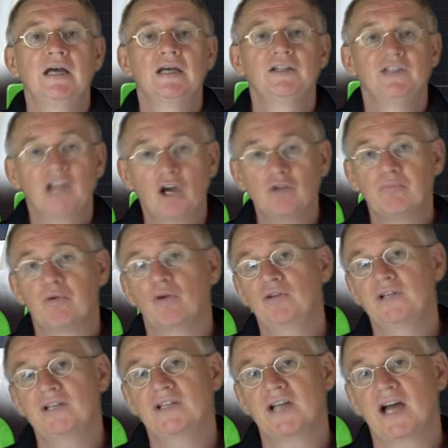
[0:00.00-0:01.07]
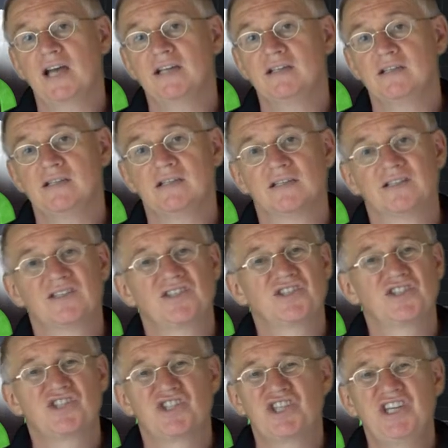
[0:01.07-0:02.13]
The oil protein diet is a
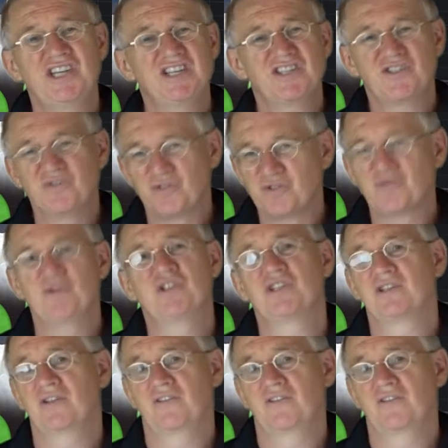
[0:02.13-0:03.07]
genius nutritional